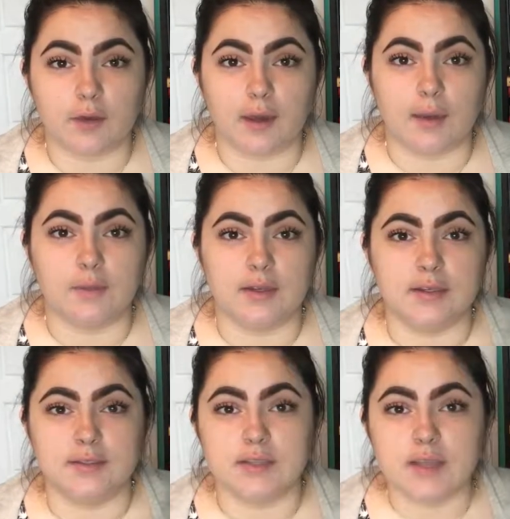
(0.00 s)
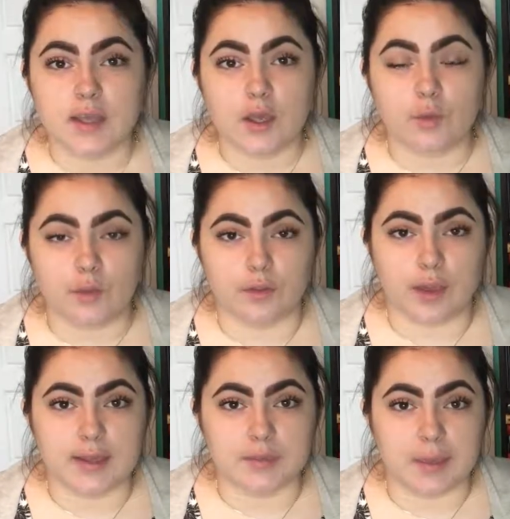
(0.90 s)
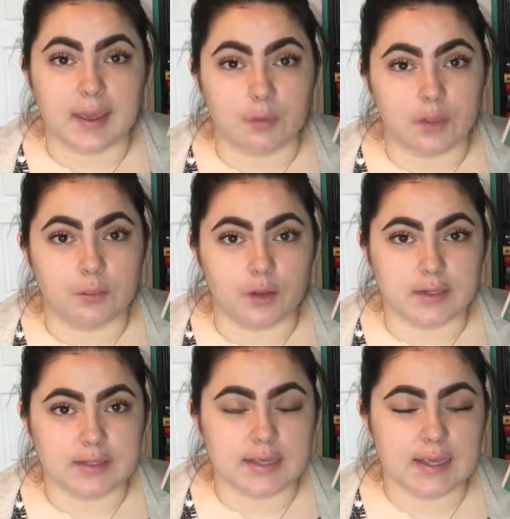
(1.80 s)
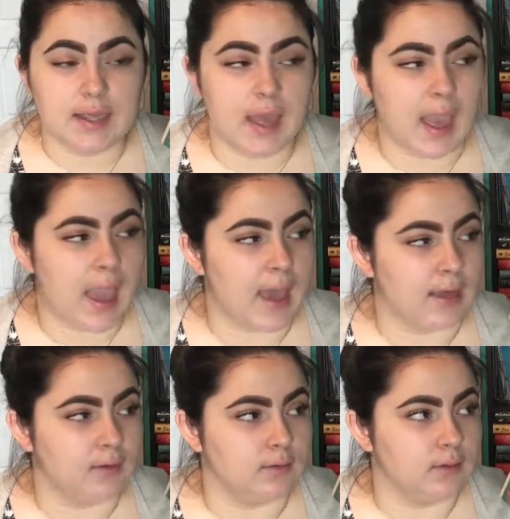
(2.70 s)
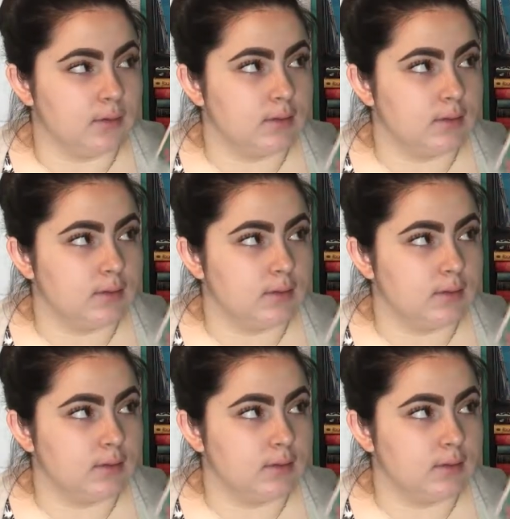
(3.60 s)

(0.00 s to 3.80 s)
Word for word: I grabbed is Wuthering Heights by Emily Bronte and